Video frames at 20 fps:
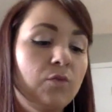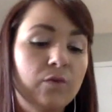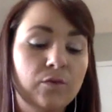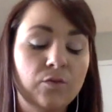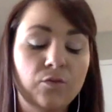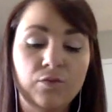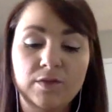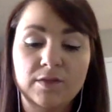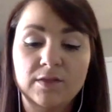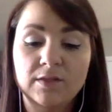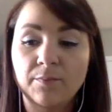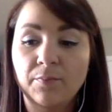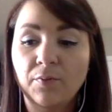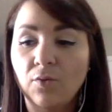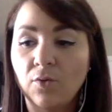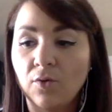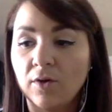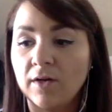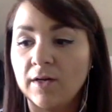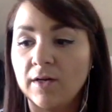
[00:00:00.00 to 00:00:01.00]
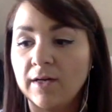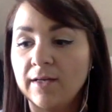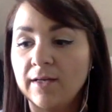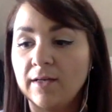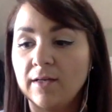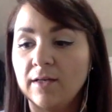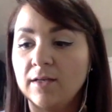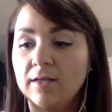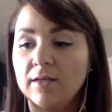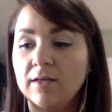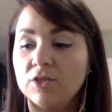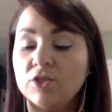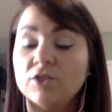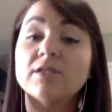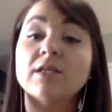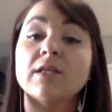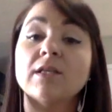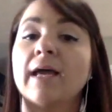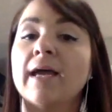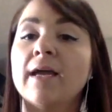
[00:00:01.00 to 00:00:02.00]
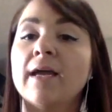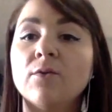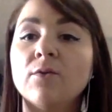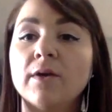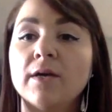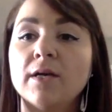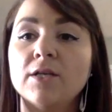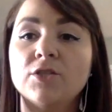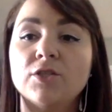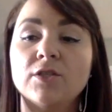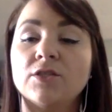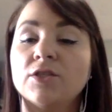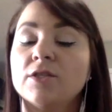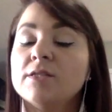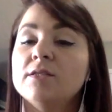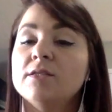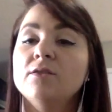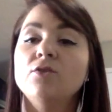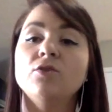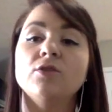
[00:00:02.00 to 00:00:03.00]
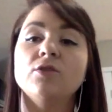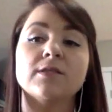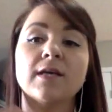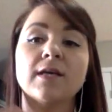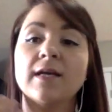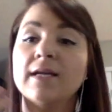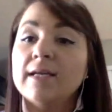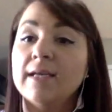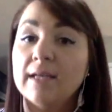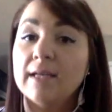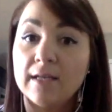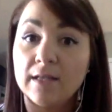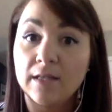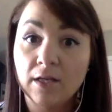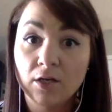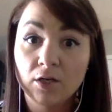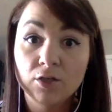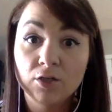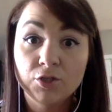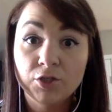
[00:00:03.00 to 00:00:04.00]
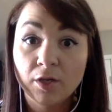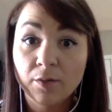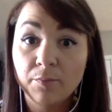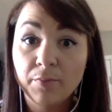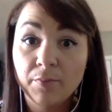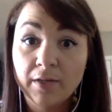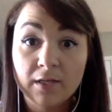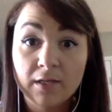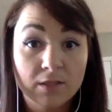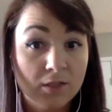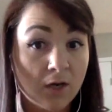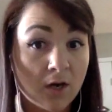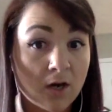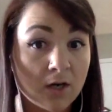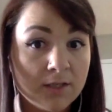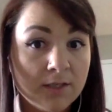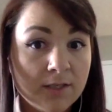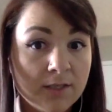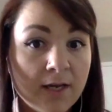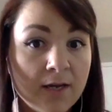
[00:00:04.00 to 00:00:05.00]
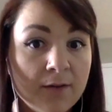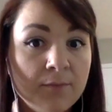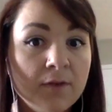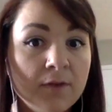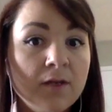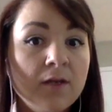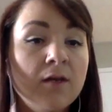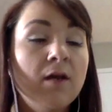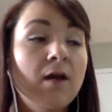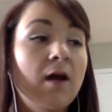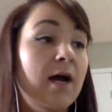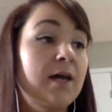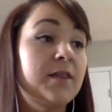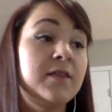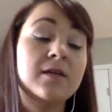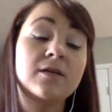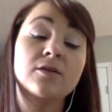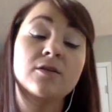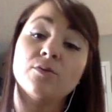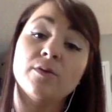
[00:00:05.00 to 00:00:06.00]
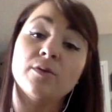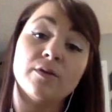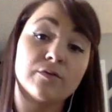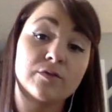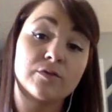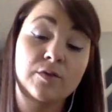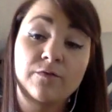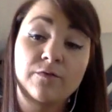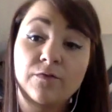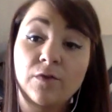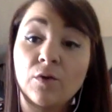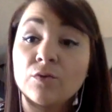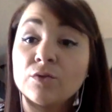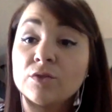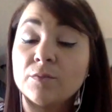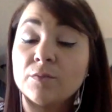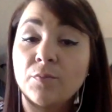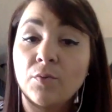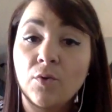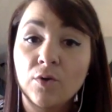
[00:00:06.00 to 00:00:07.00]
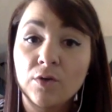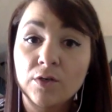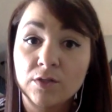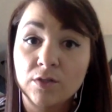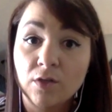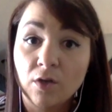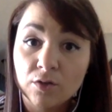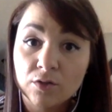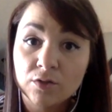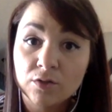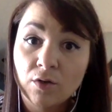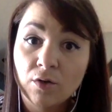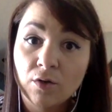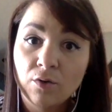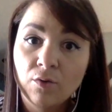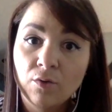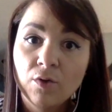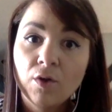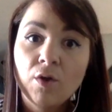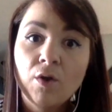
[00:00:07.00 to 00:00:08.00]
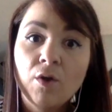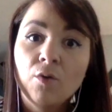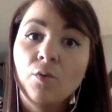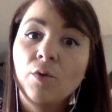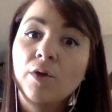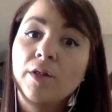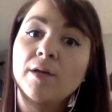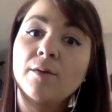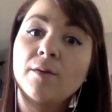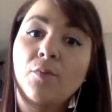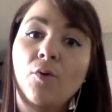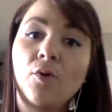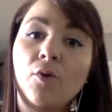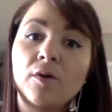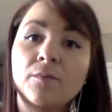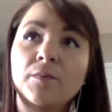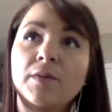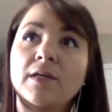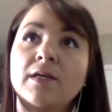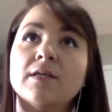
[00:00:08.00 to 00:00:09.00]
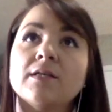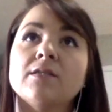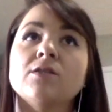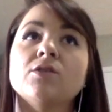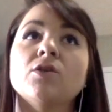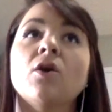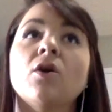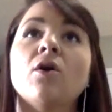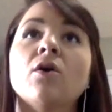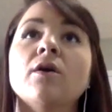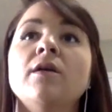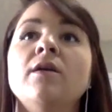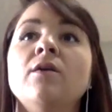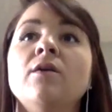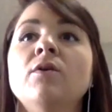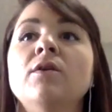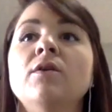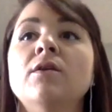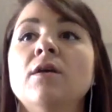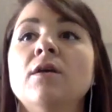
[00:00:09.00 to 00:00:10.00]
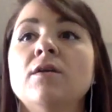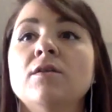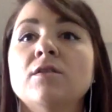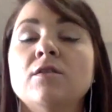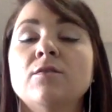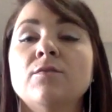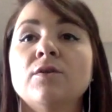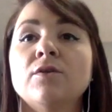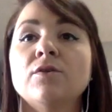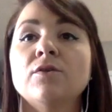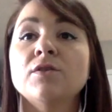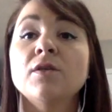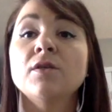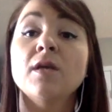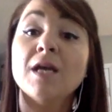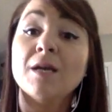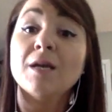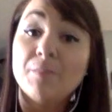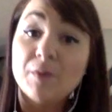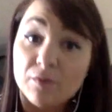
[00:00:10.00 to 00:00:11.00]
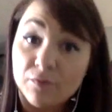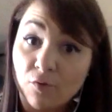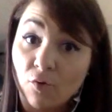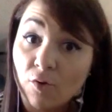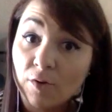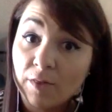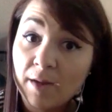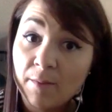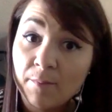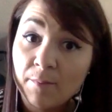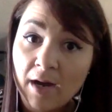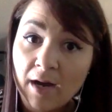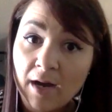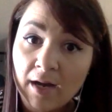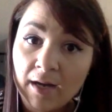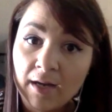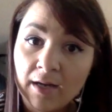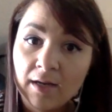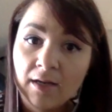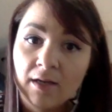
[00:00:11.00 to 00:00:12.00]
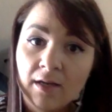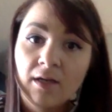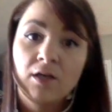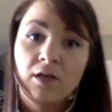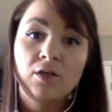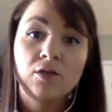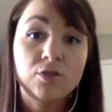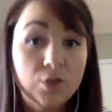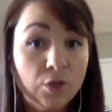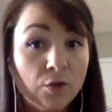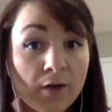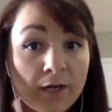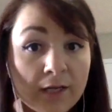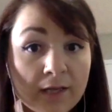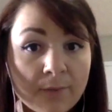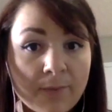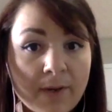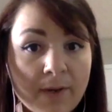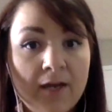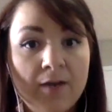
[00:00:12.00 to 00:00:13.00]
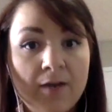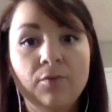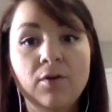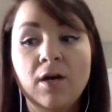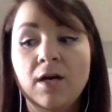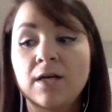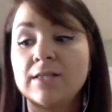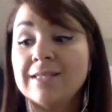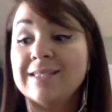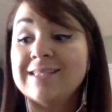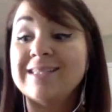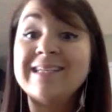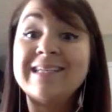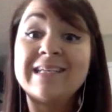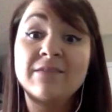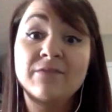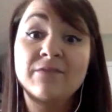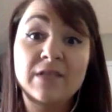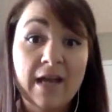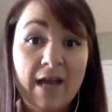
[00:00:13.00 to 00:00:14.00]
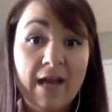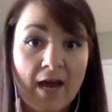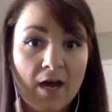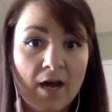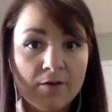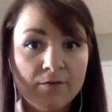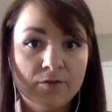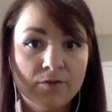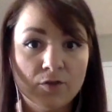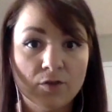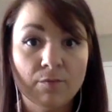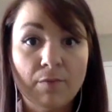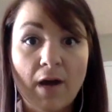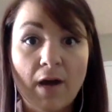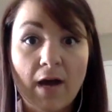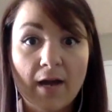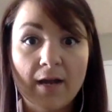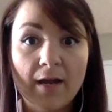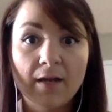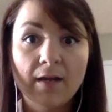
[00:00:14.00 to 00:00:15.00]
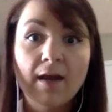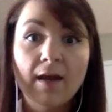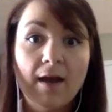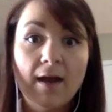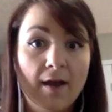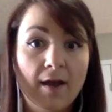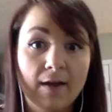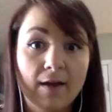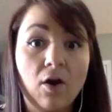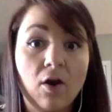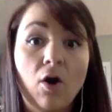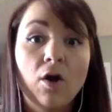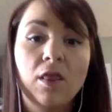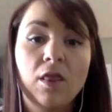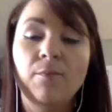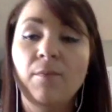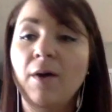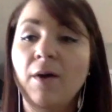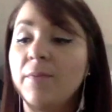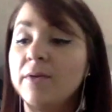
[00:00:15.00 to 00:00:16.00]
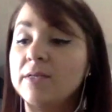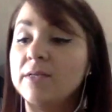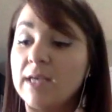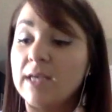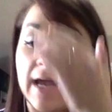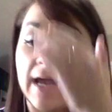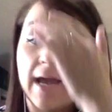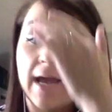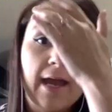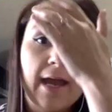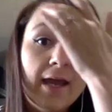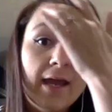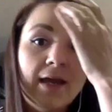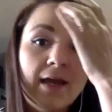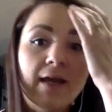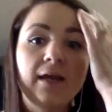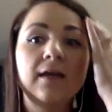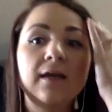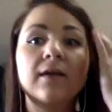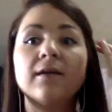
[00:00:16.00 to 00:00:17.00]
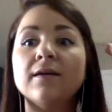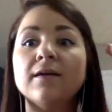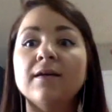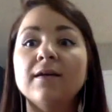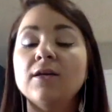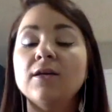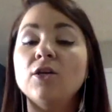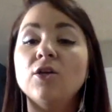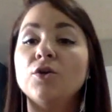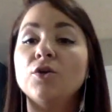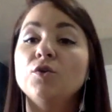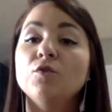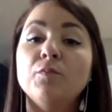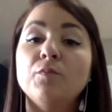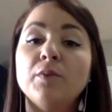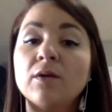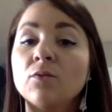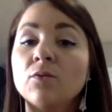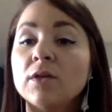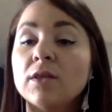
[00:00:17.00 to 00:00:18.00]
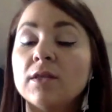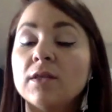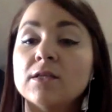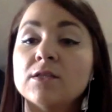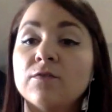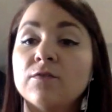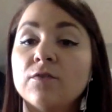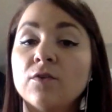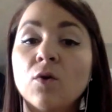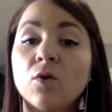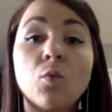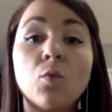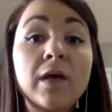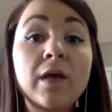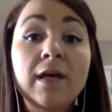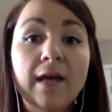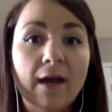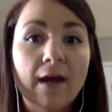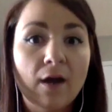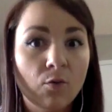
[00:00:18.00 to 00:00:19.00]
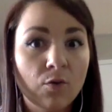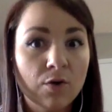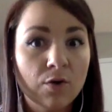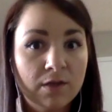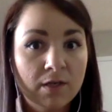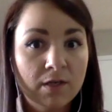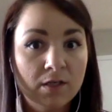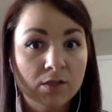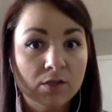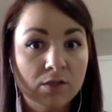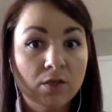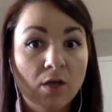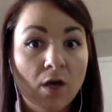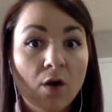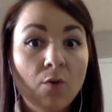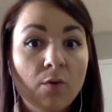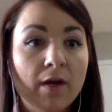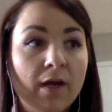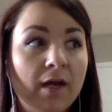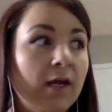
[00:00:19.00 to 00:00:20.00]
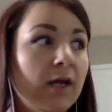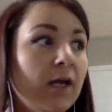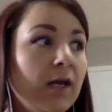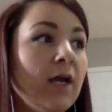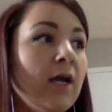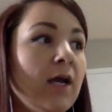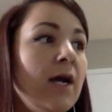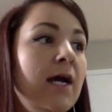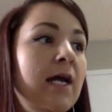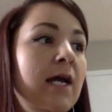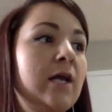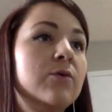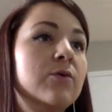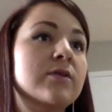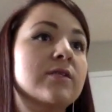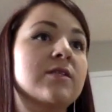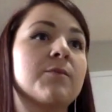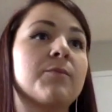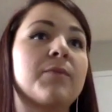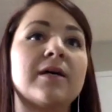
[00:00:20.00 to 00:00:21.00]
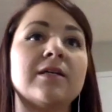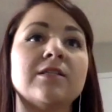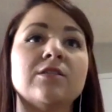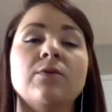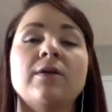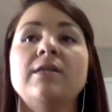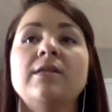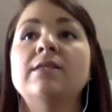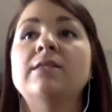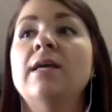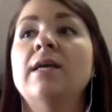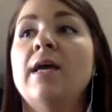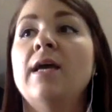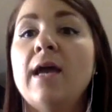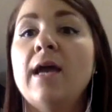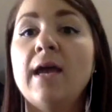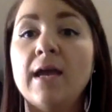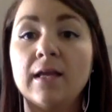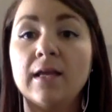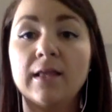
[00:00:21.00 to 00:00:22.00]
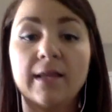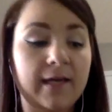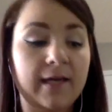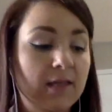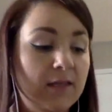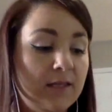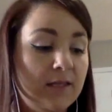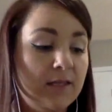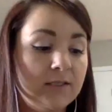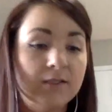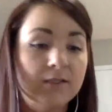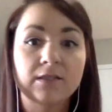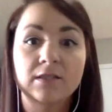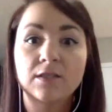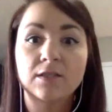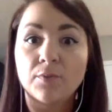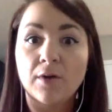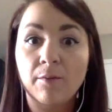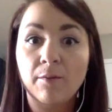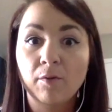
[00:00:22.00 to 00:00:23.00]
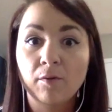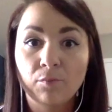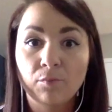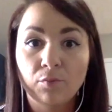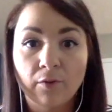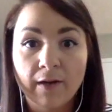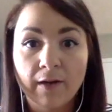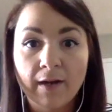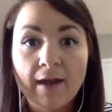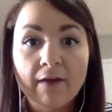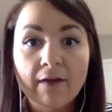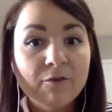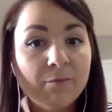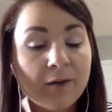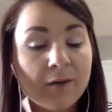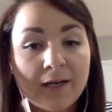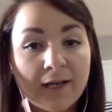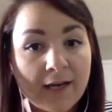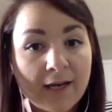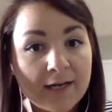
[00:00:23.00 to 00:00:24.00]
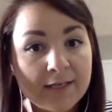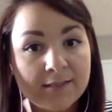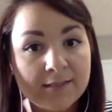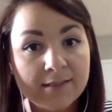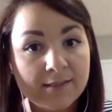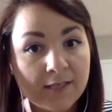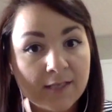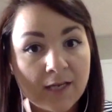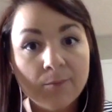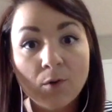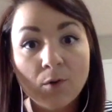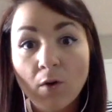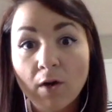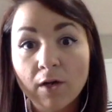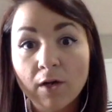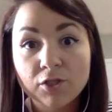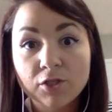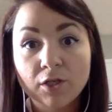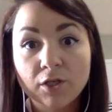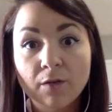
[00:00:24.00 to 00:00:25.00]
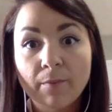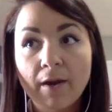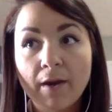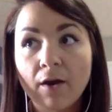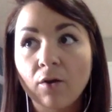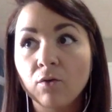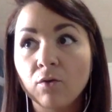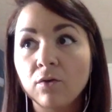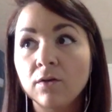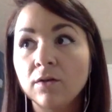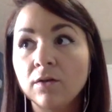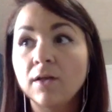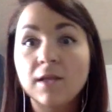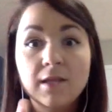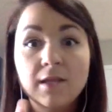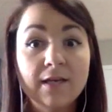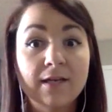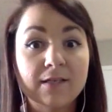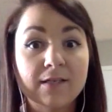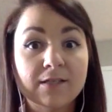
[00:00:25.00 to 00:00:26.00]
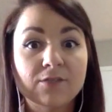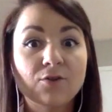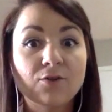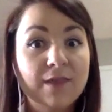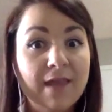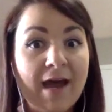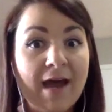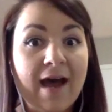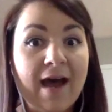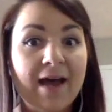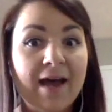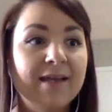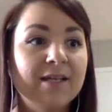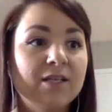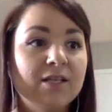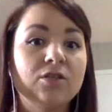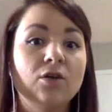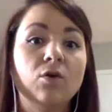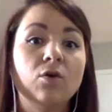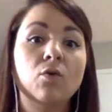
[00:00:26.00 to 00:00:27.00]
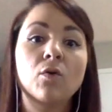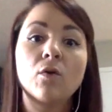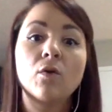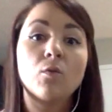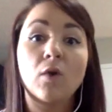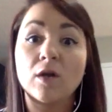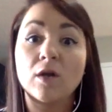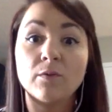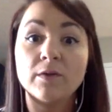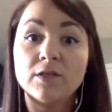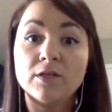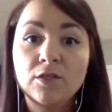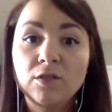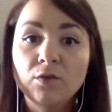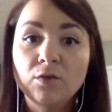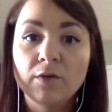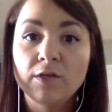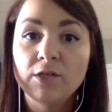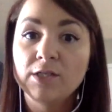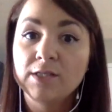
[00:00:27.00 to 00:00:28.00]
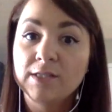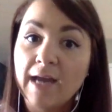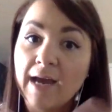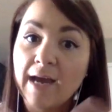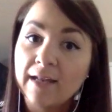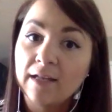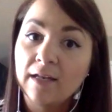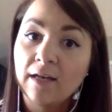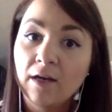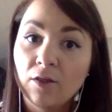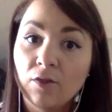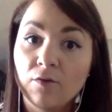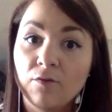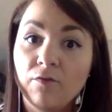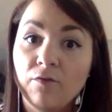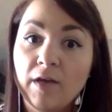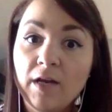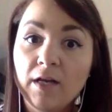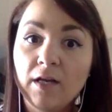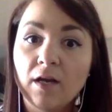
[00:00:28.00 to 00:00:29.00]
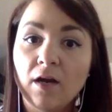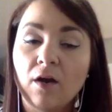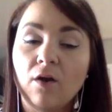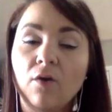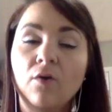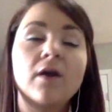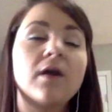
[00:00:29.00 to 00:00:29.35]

Support, it's just a language, and you just got to get in there, jump in and talk to them. I think doing phone support is also really important, because talking with customers before they buy, during the buying process, and even after buying, I call them up and say, hey, you've been with us for a week. How are things going? And it was the best way to say, hey, like, this is a problem point. Everybody has the same question about this or that. And so what do? We just added another video.